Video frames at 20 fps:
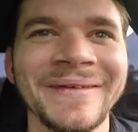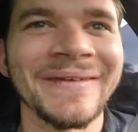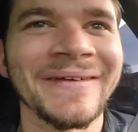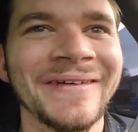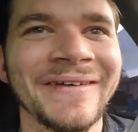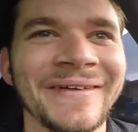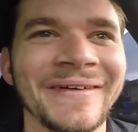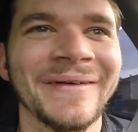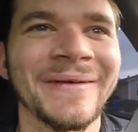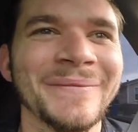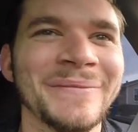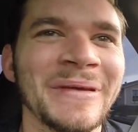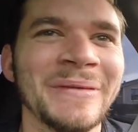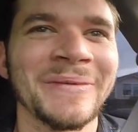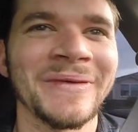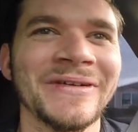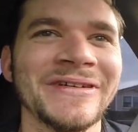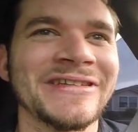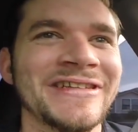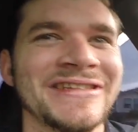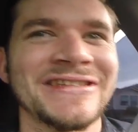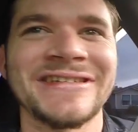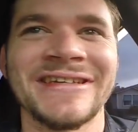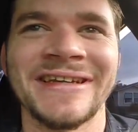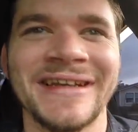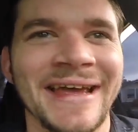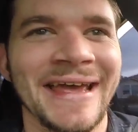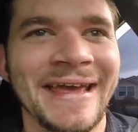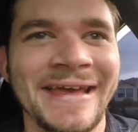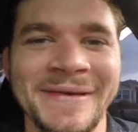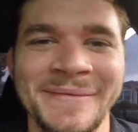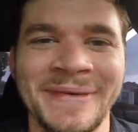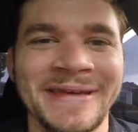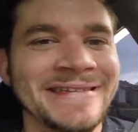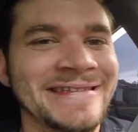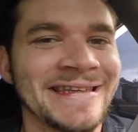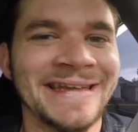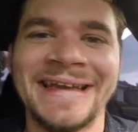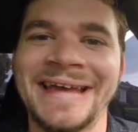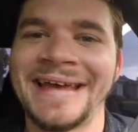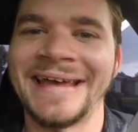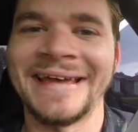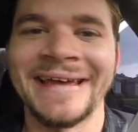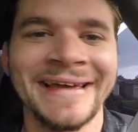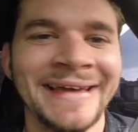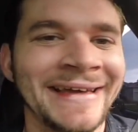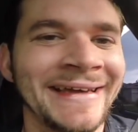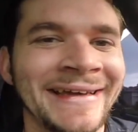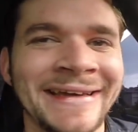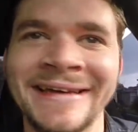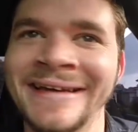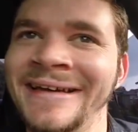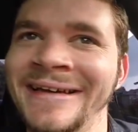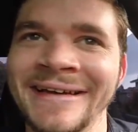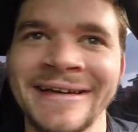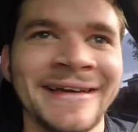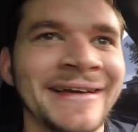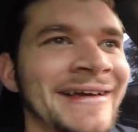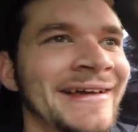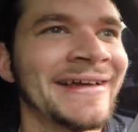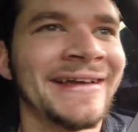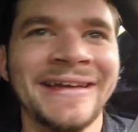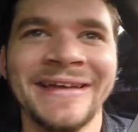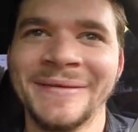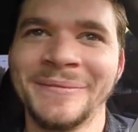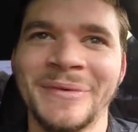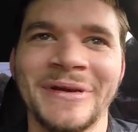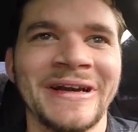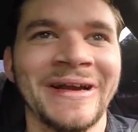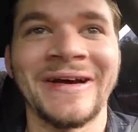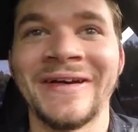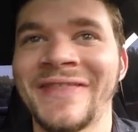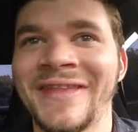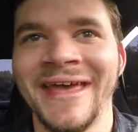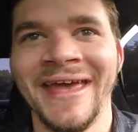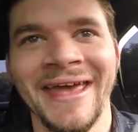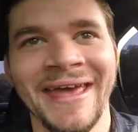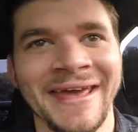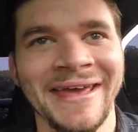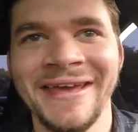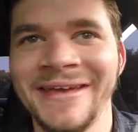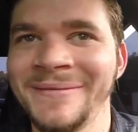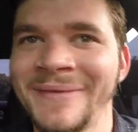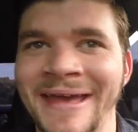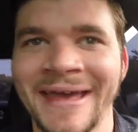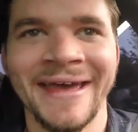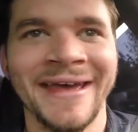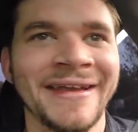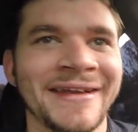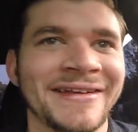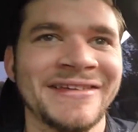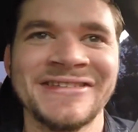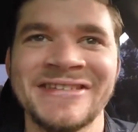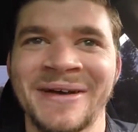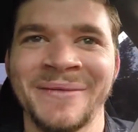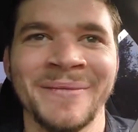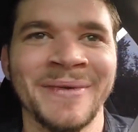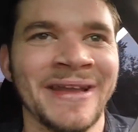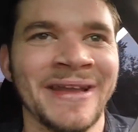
Oh, people are just gonna hate me today. Bring on the hate, man, because I'm